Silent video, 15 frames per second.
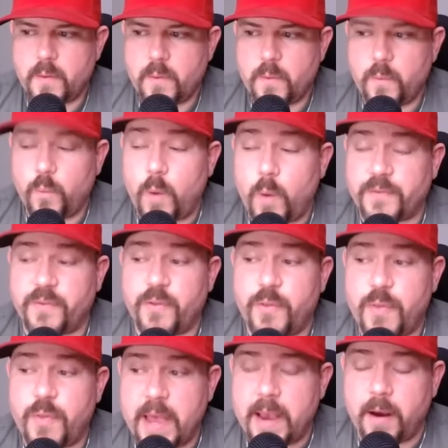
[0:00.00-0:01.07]
what's
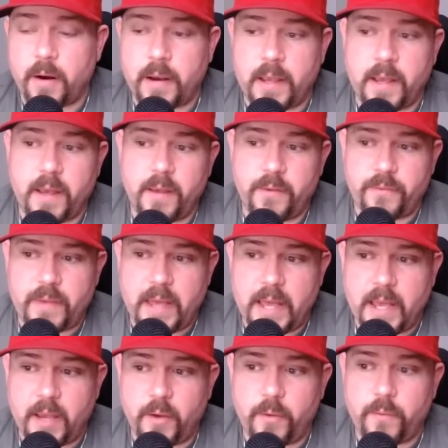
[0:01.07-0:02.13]
there is
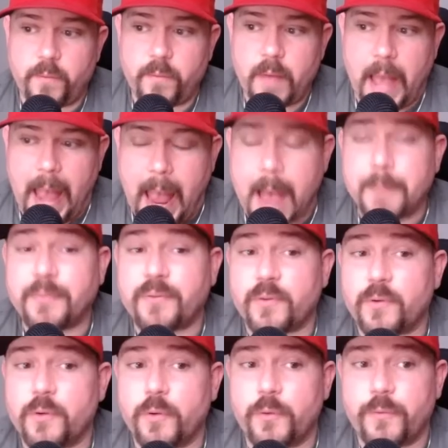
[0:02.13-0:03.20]
a
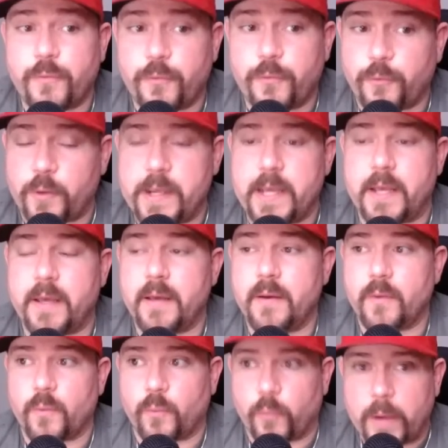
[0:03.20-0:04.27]
absolute freak
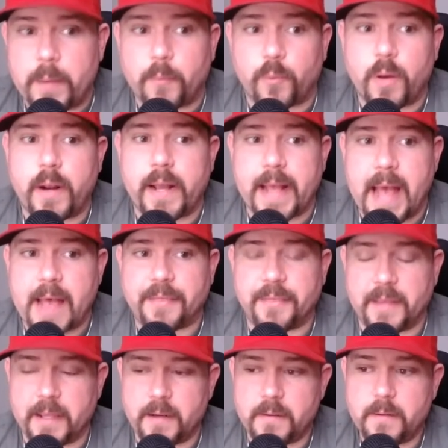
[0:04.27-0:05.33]
rim running
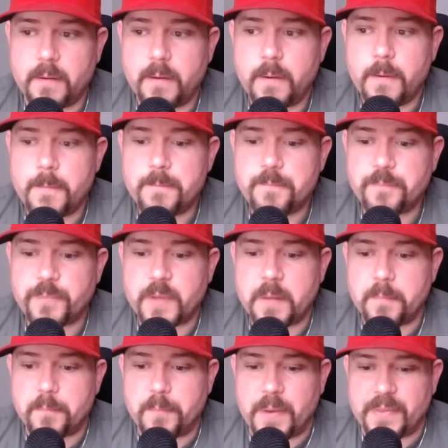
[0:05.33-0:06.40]
athlete.
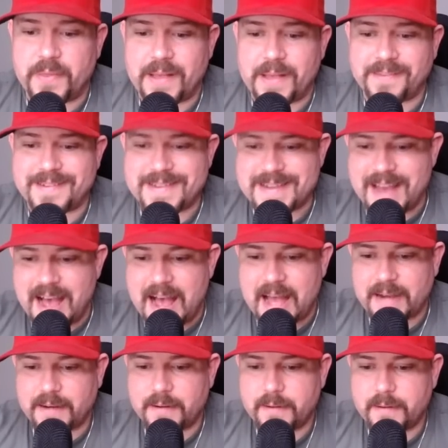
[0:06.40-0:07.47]
But that's
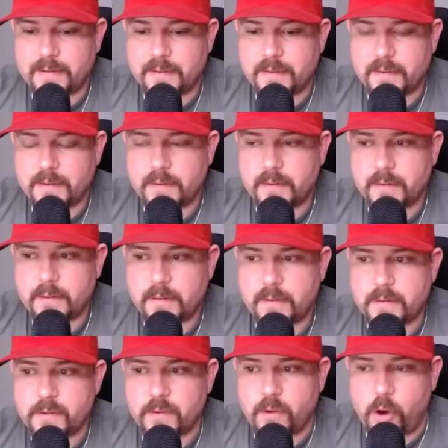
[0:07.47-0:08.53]
not
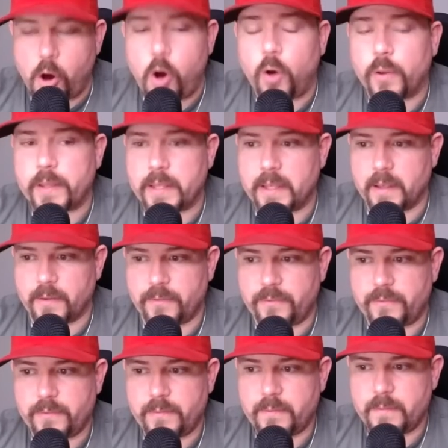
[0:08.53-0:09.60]
all he is.